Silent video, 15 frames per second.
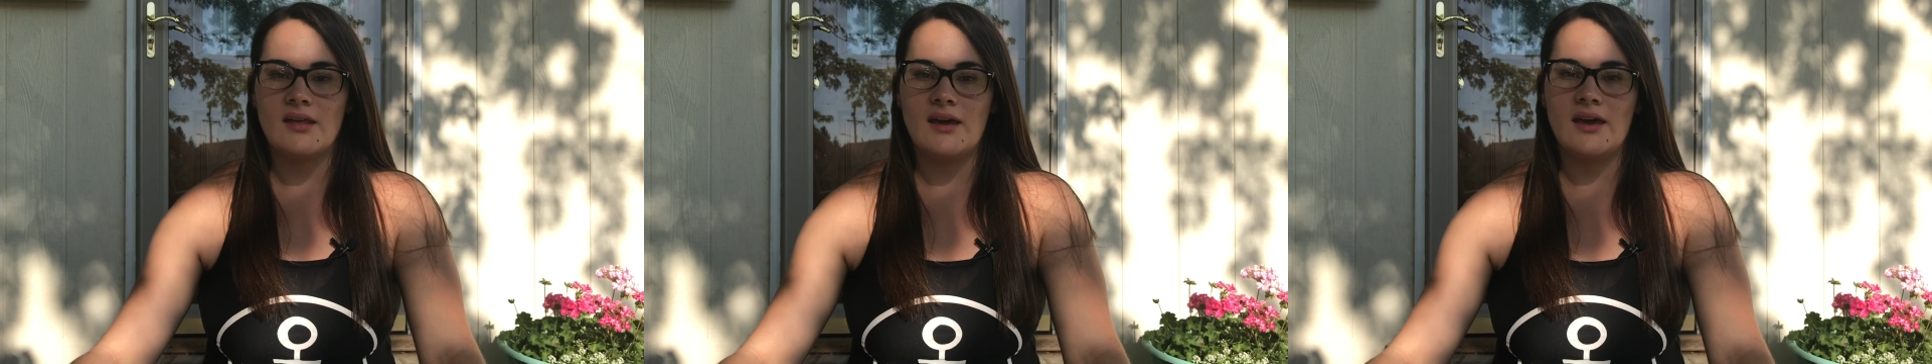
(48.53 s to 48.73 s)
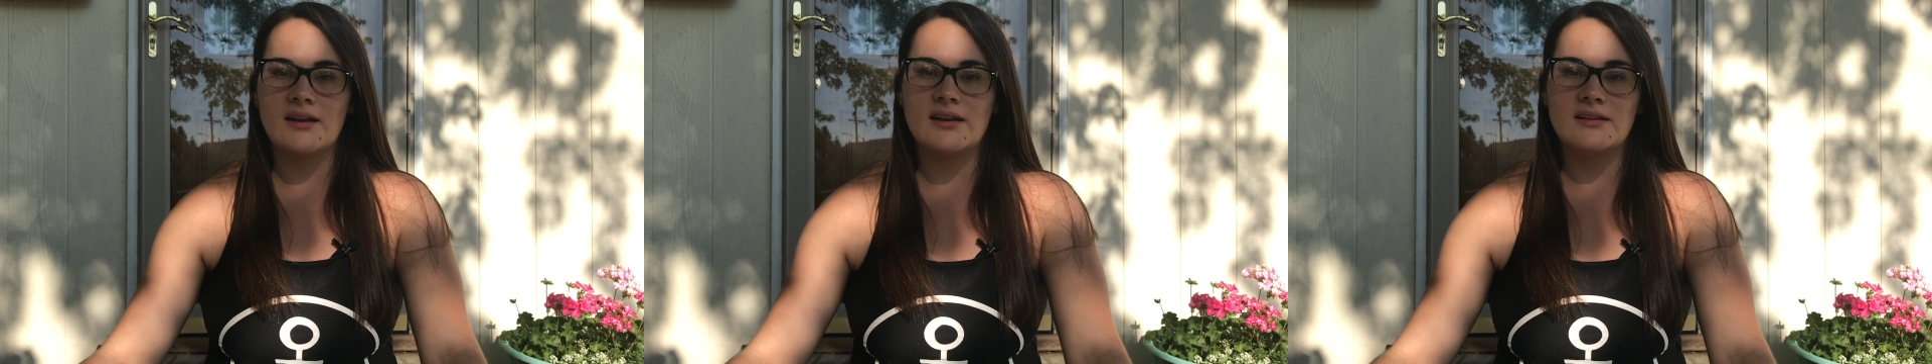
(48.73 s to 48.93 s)

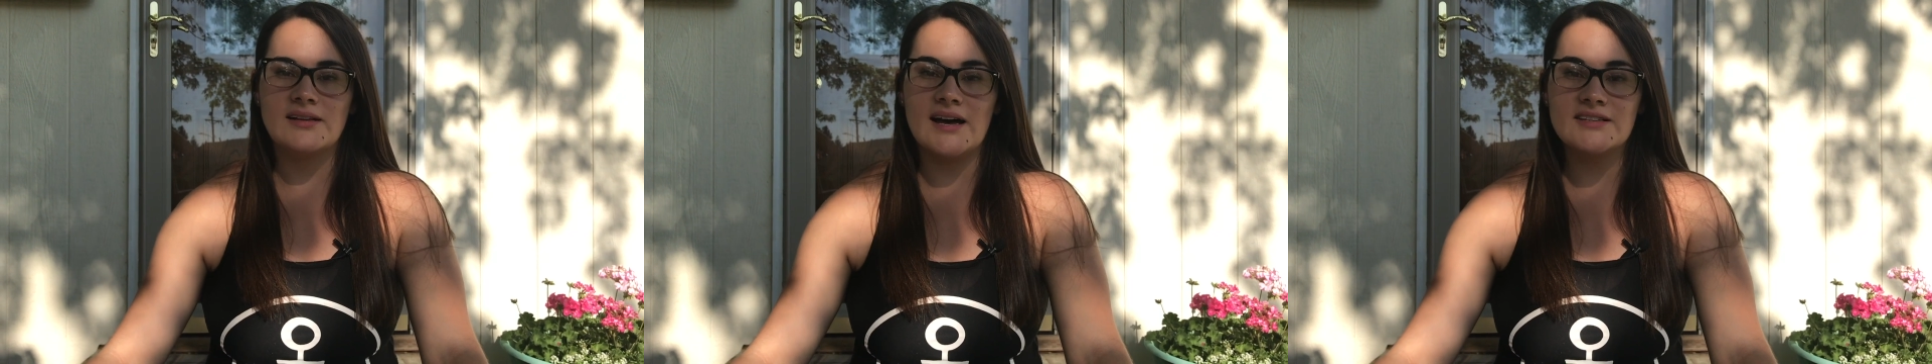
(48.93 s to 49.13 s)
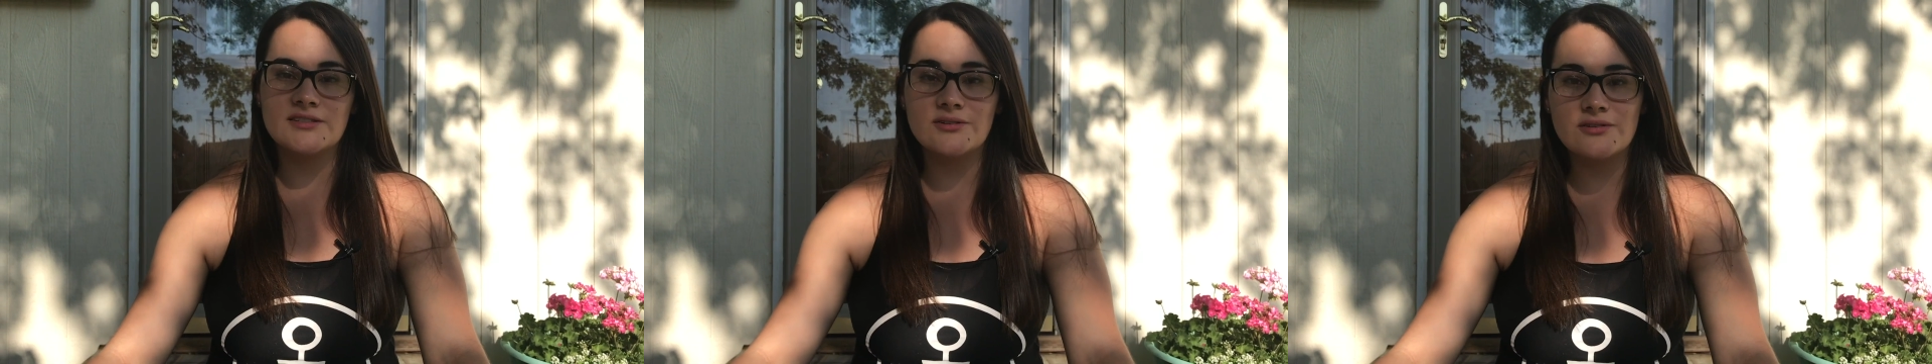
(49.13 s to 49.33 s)
In
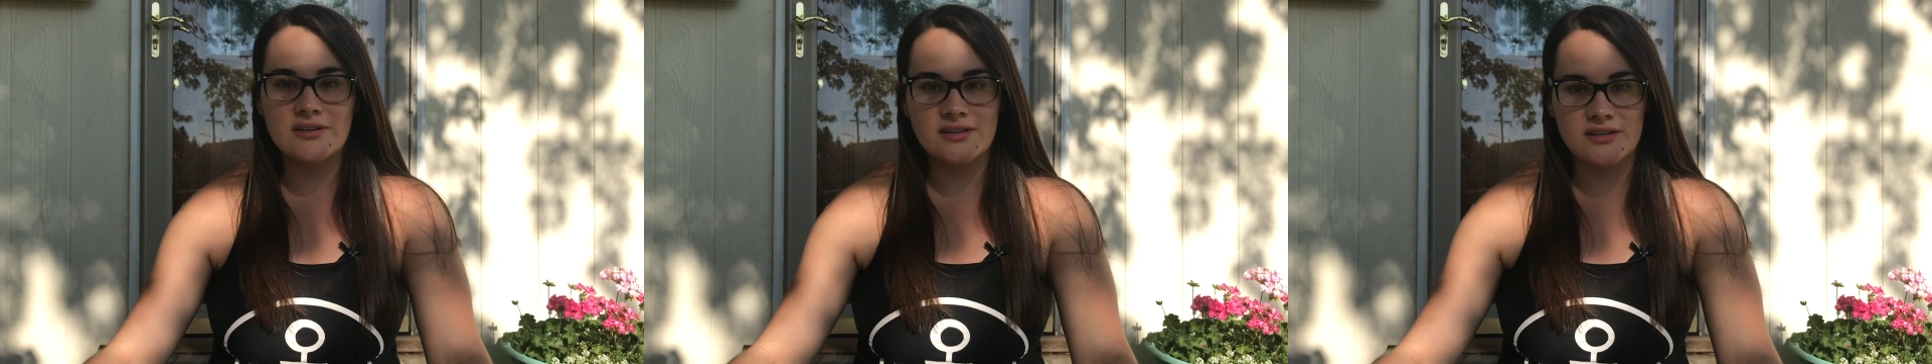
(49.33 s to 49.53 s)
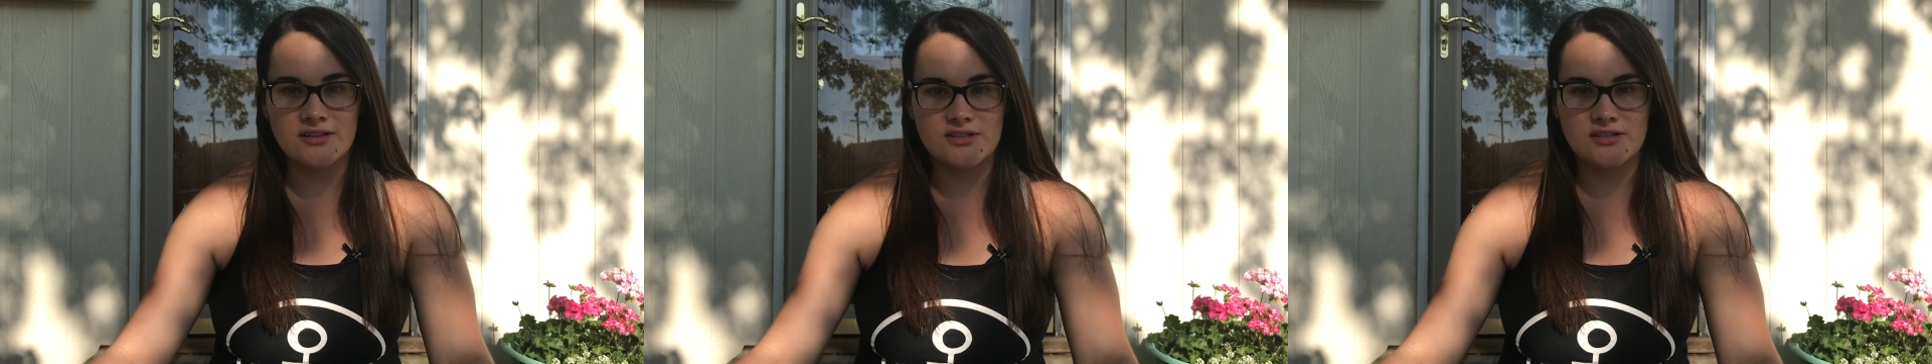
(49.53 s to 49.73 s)
classical
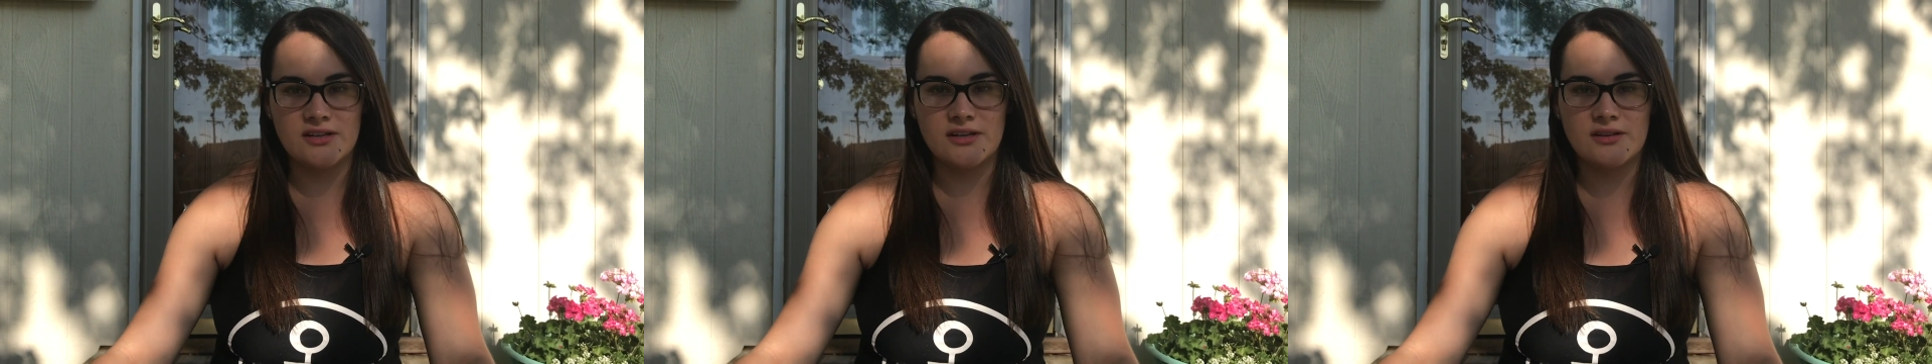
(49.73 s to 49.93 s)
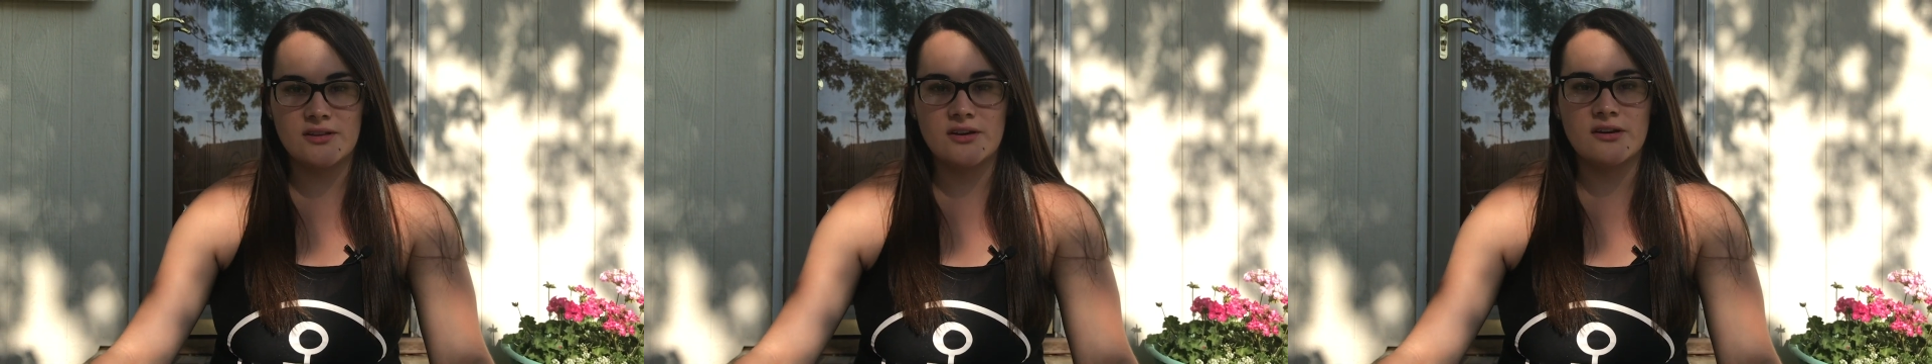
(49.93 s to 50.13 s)

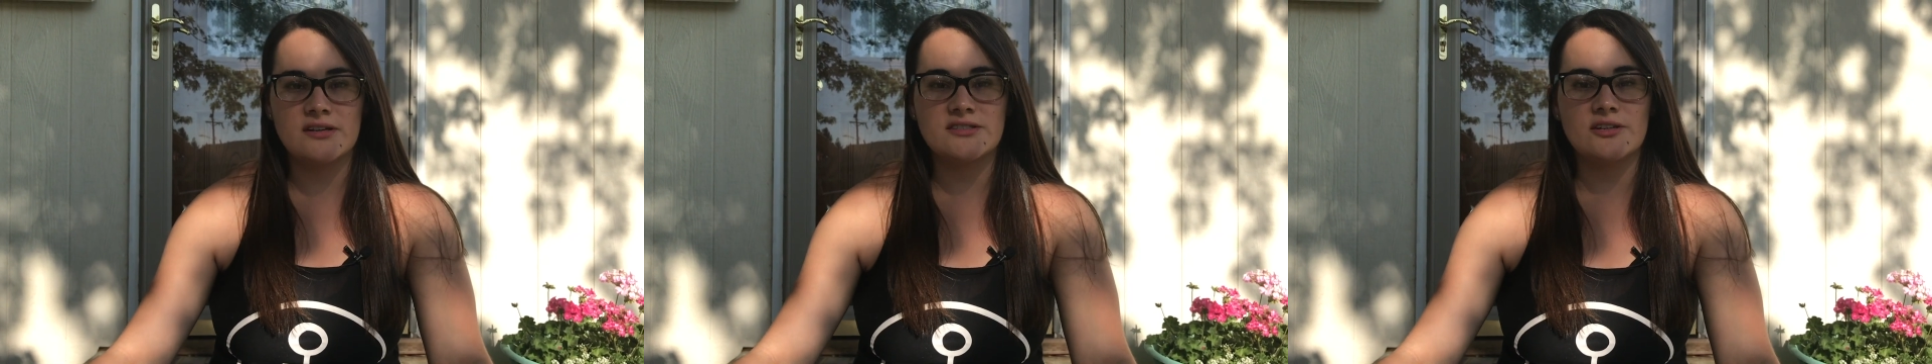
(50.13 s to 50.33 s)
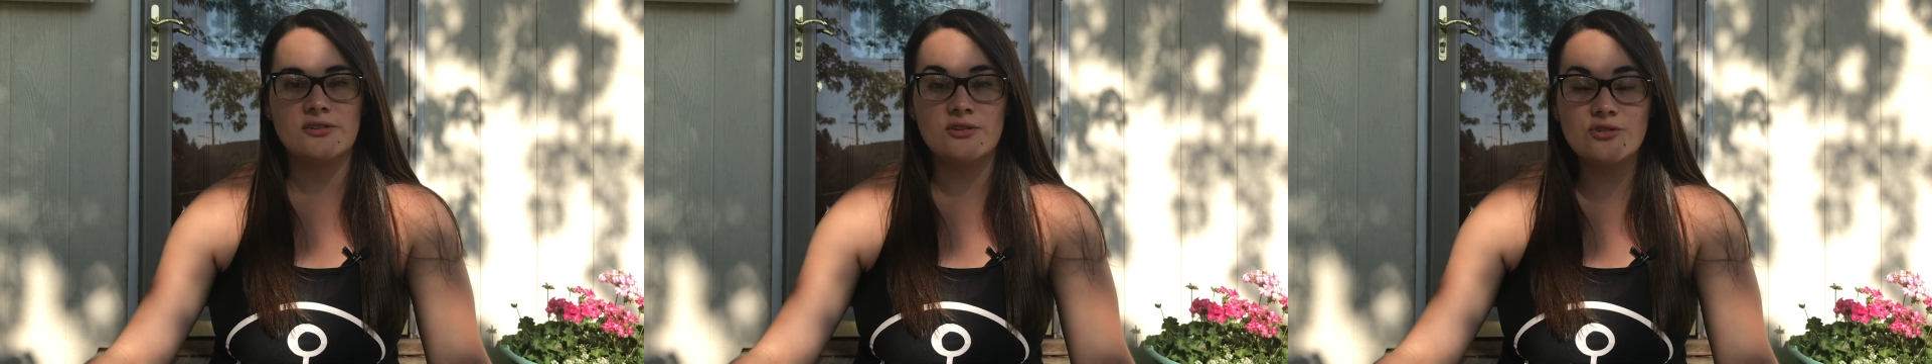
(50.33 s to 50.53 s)
conditioning, there
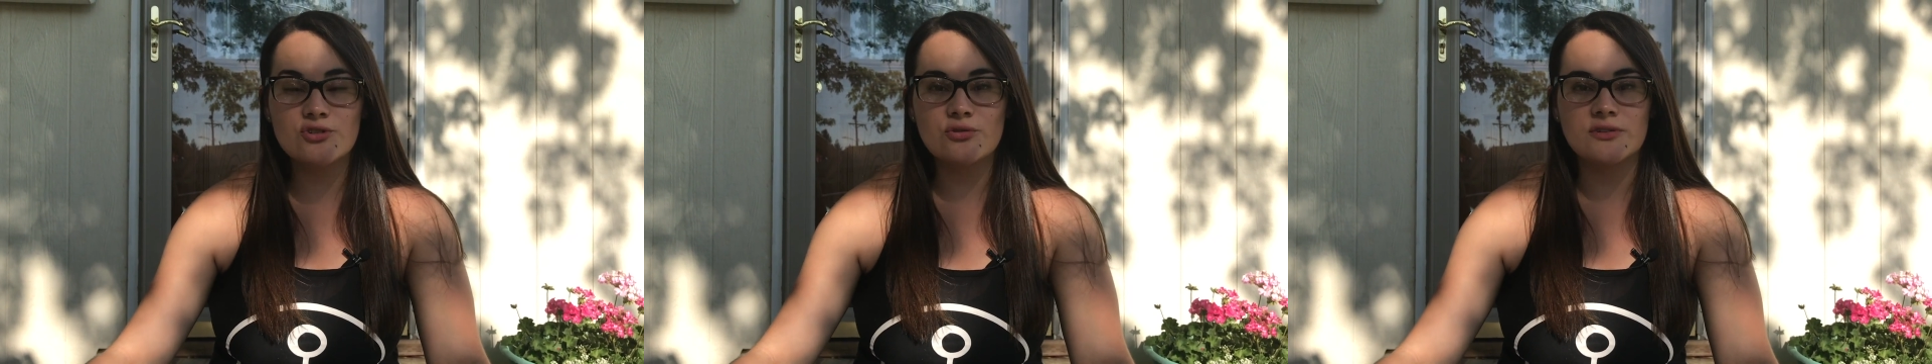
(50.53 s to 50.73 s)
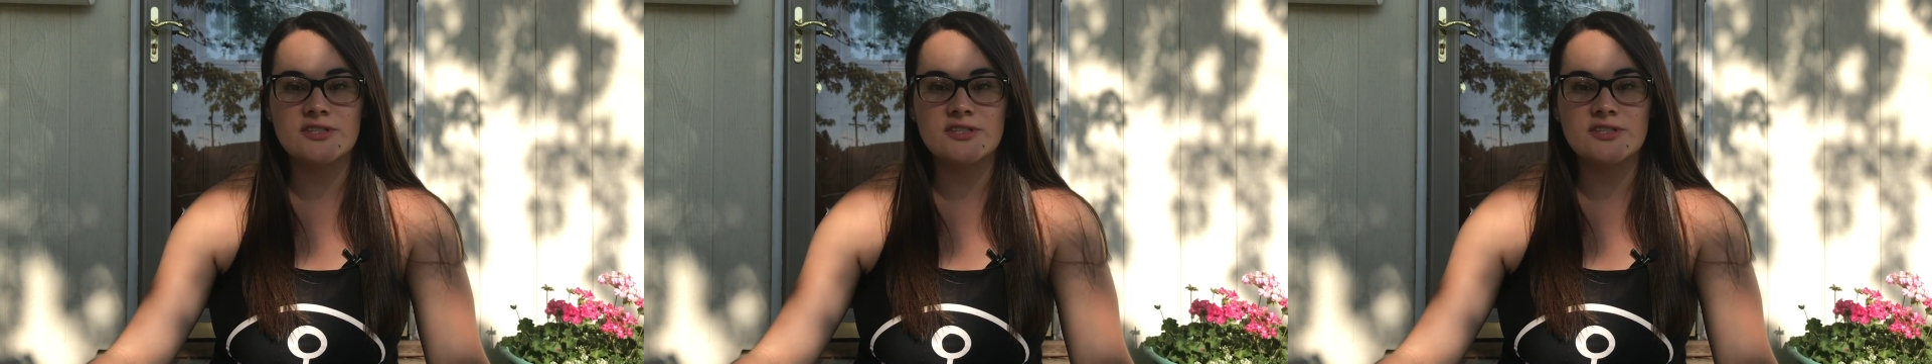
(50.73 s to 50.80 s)
is a neutral